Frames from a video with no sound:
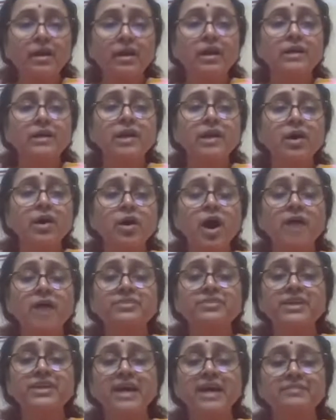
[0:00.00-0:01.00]
Now,
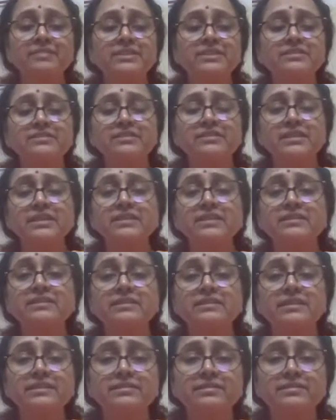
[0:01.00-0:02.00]
after having
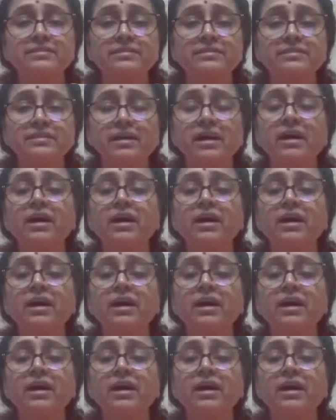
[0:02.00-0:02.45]
seen this